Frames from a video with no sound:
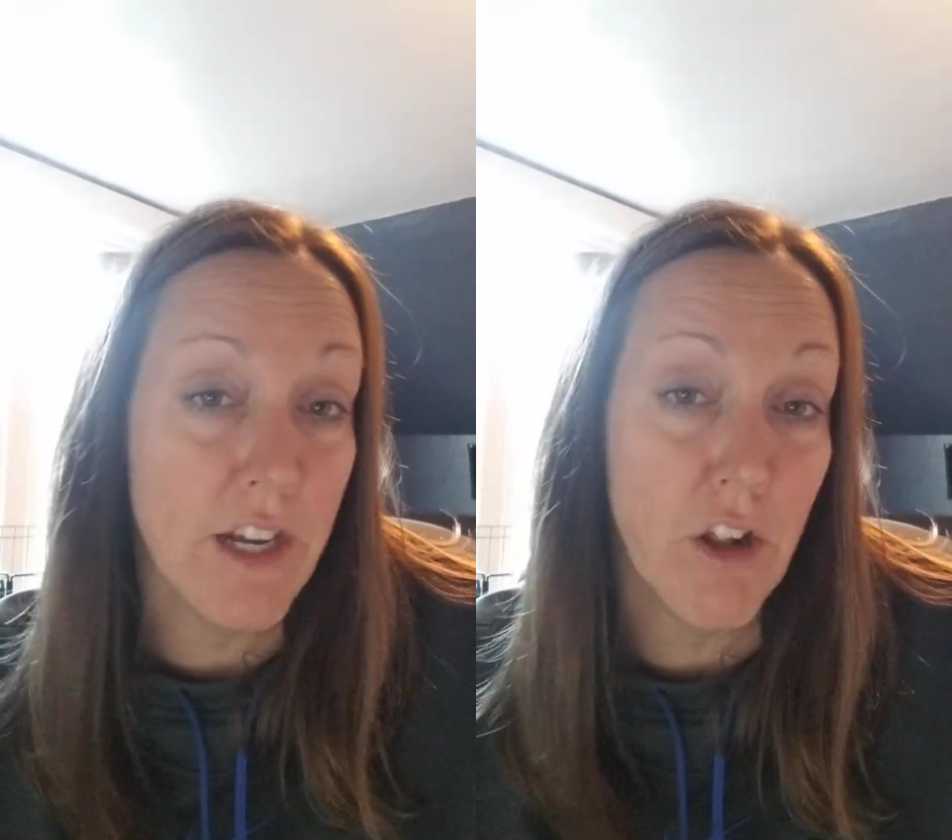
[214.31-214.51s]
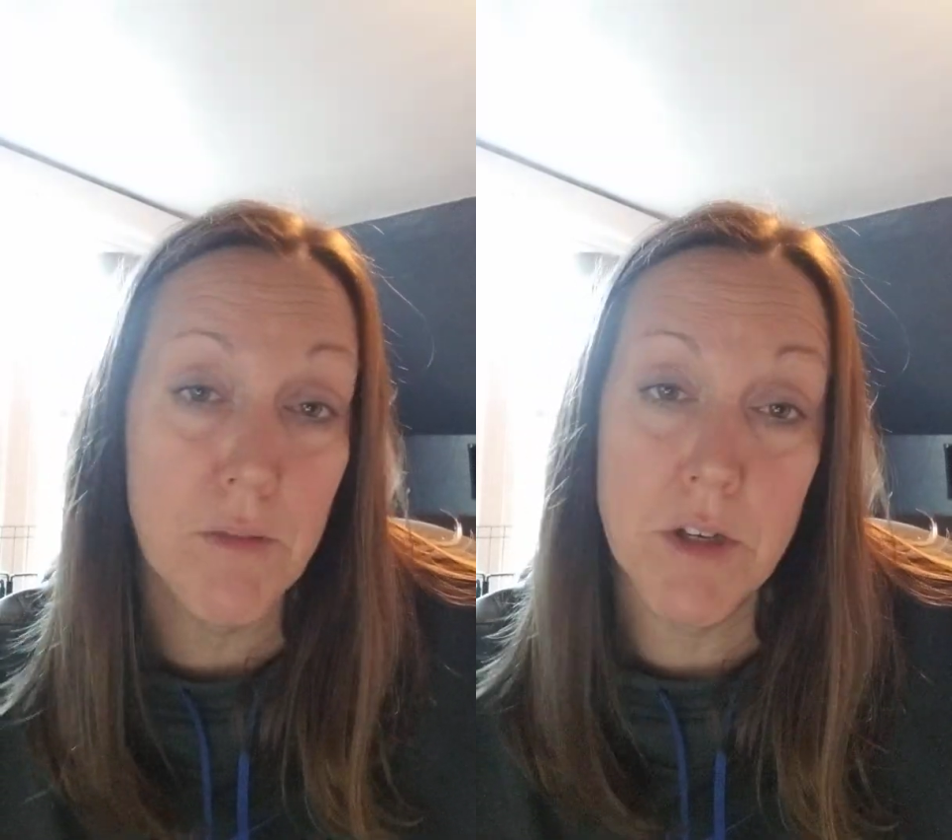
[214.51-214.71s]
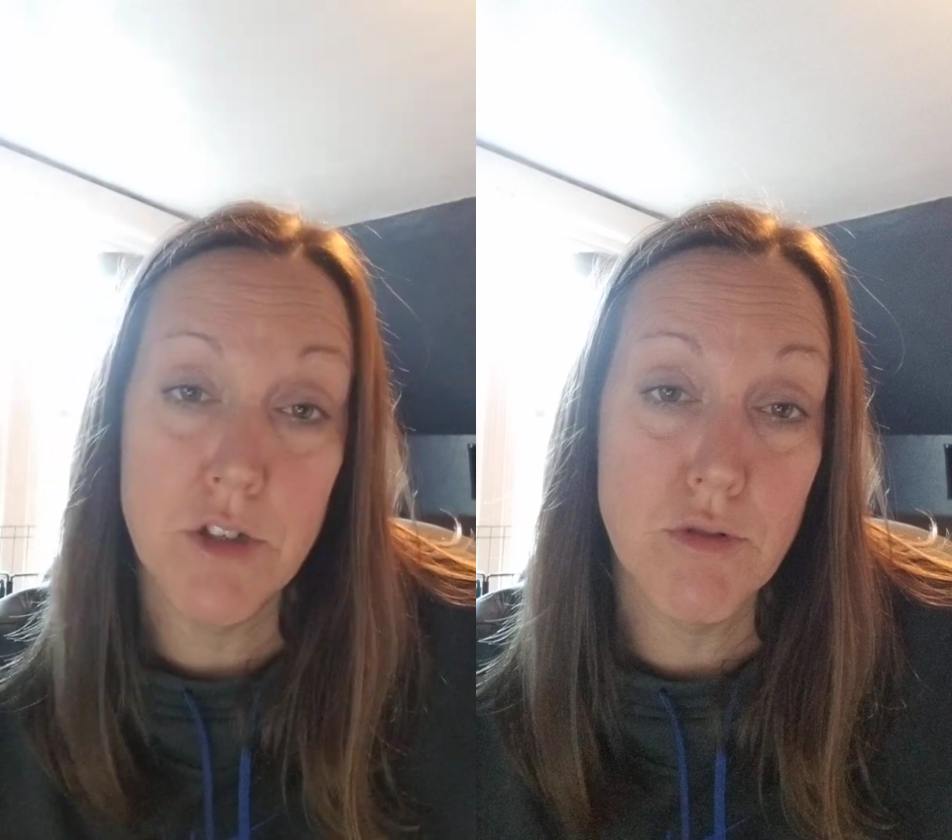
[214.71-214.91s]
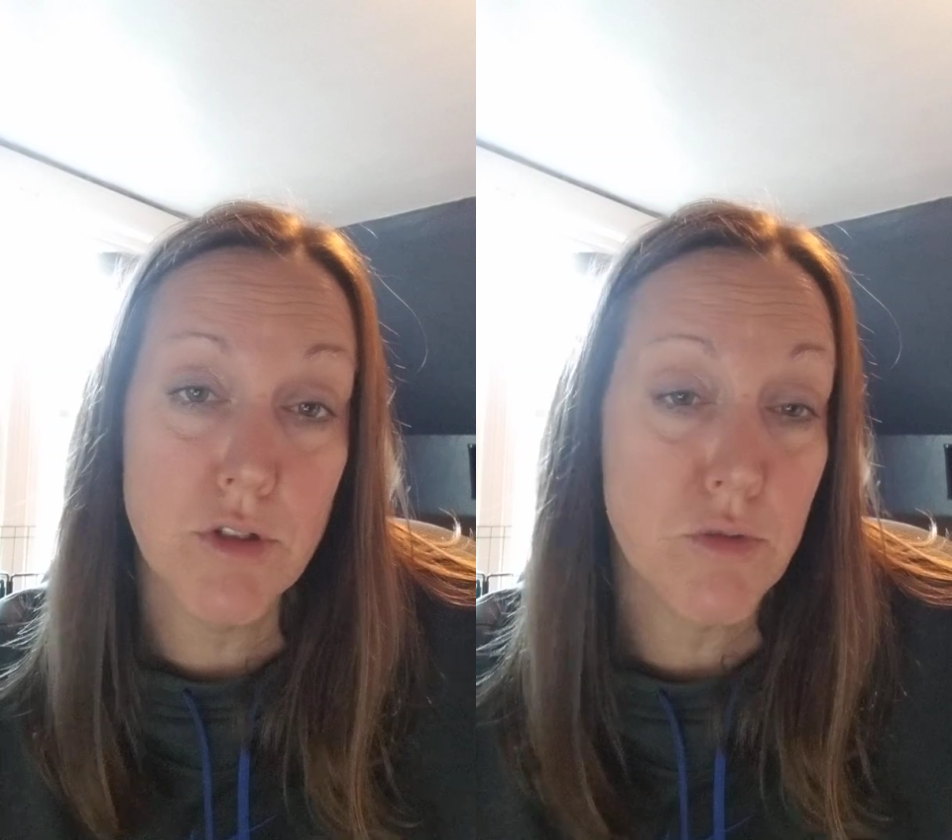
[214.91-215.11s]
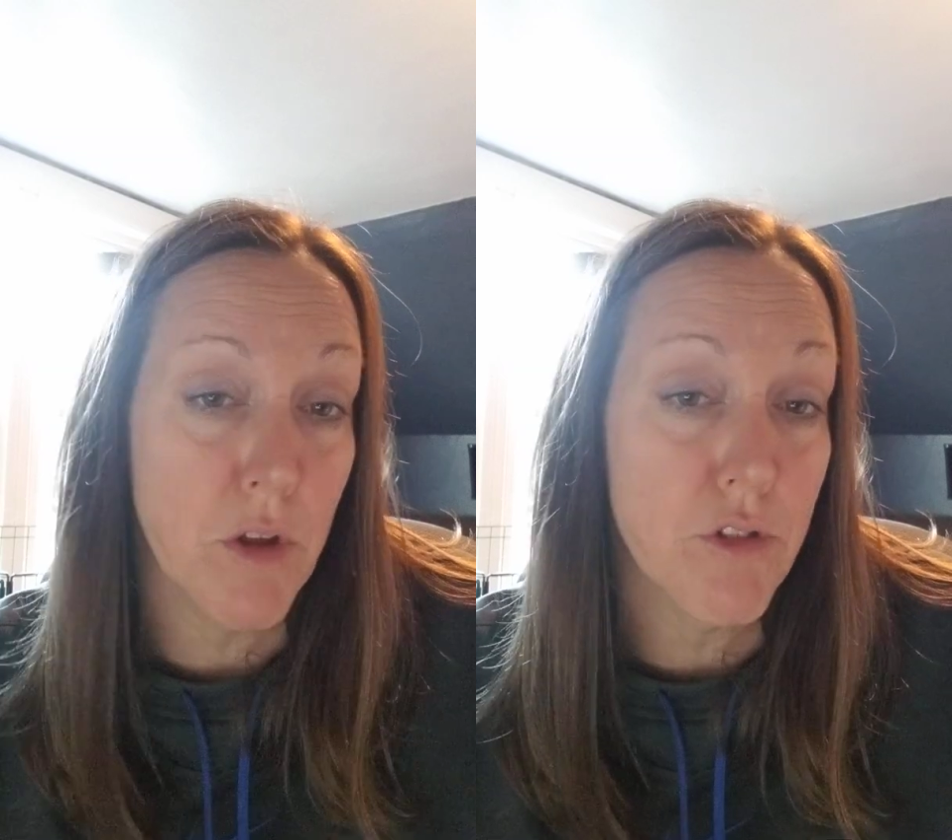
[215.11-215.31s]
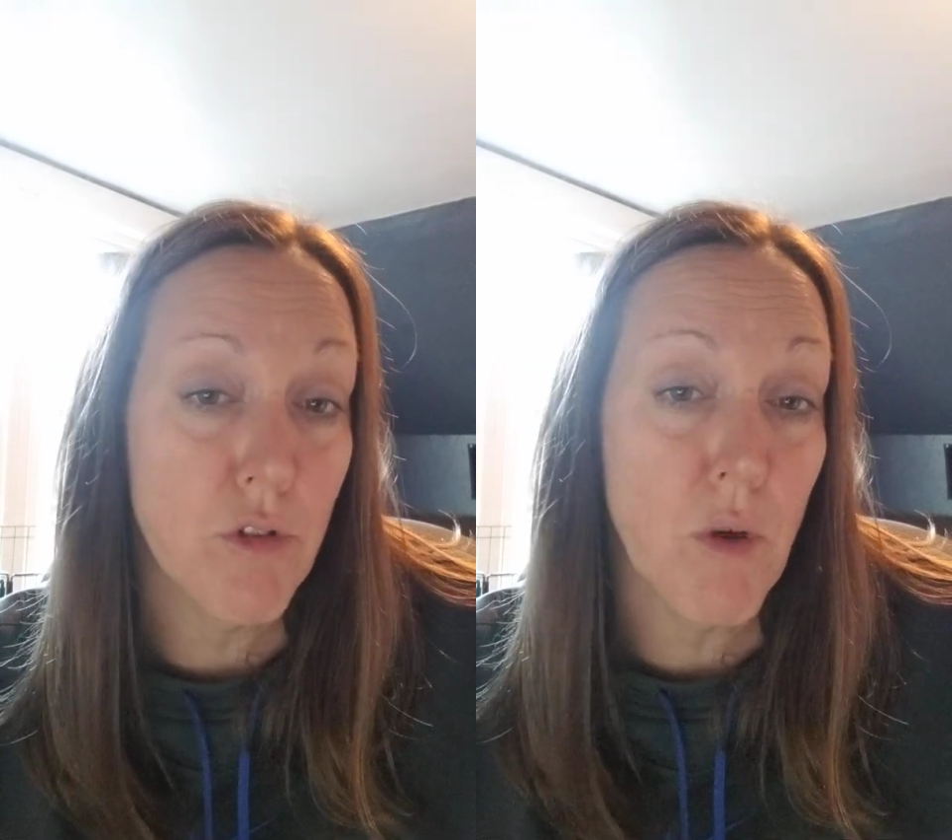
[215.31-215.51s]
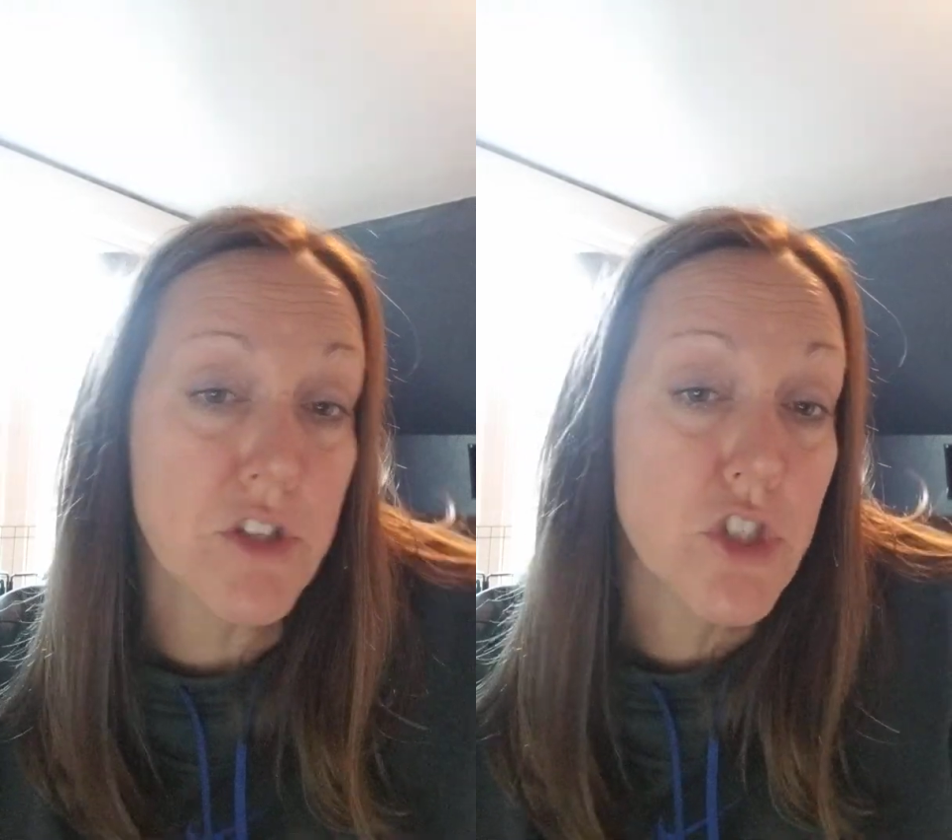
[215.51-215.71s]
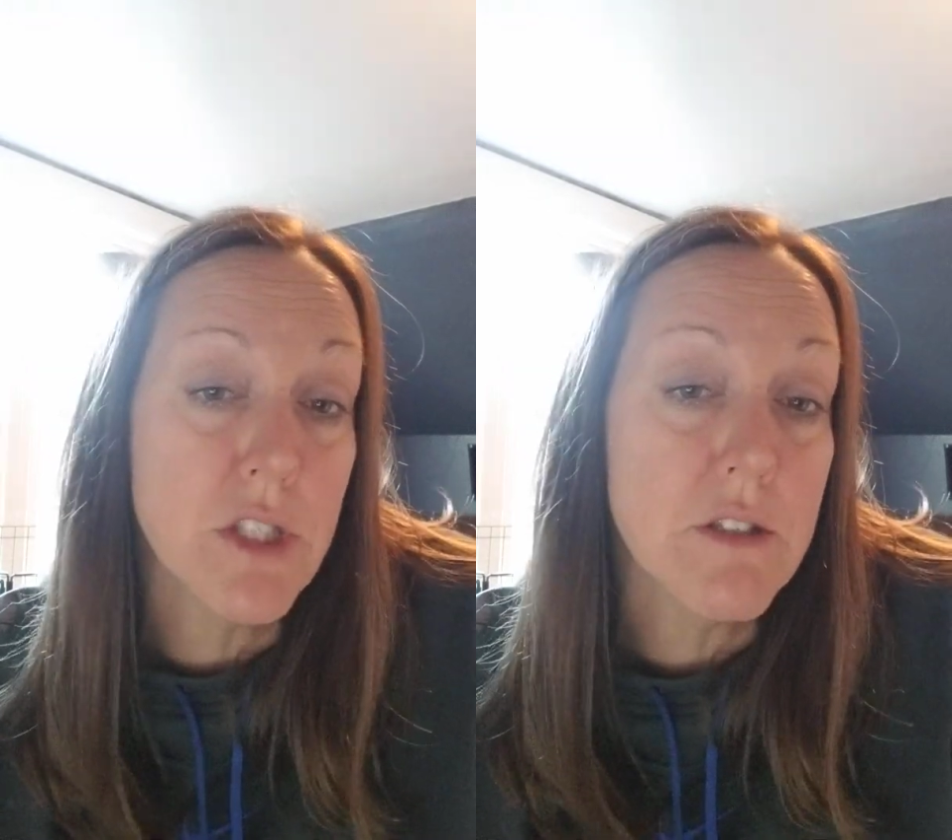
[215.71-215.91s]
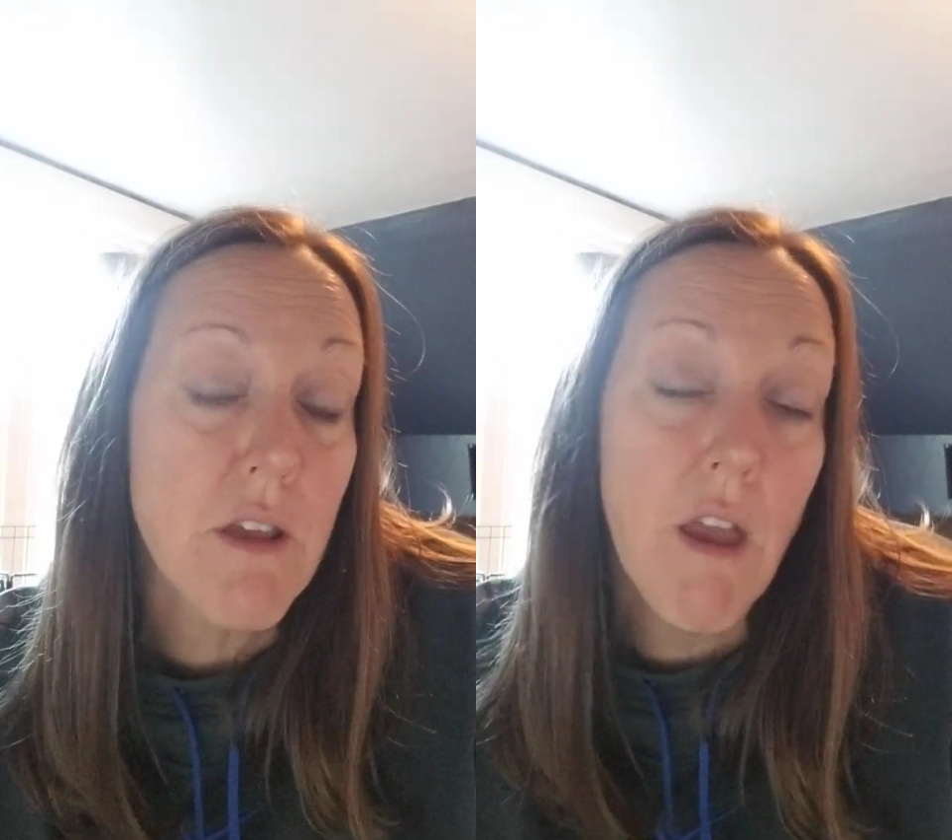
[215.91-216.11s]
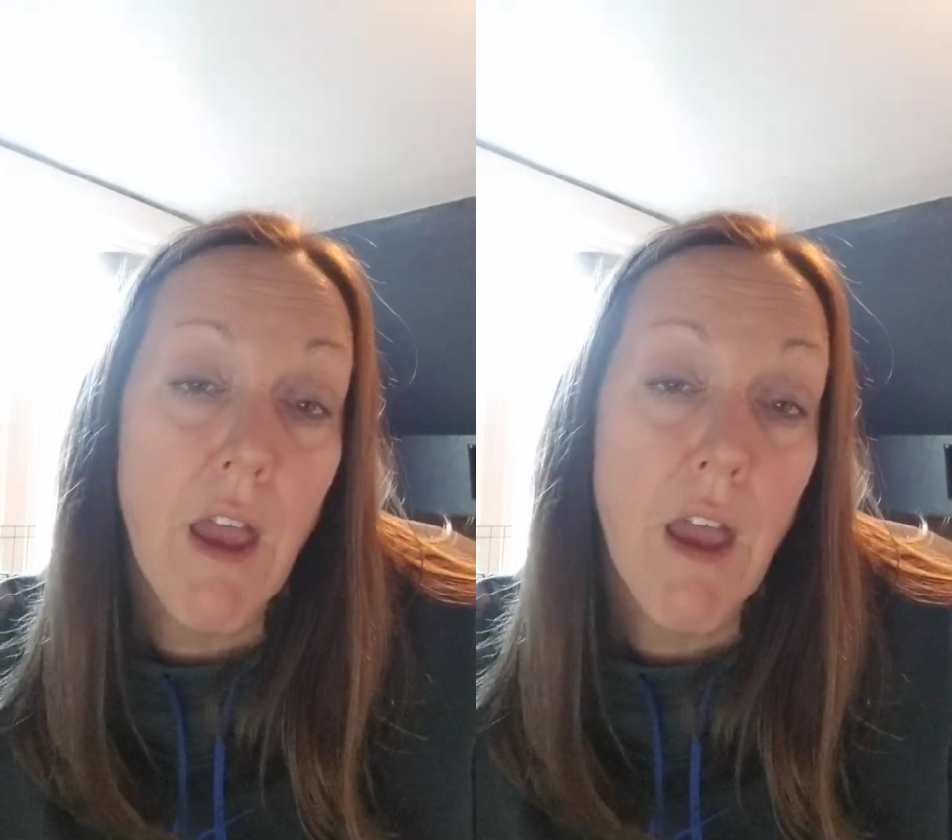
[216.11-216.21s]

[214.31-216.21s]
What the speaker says: All I'm going to do is run through questions,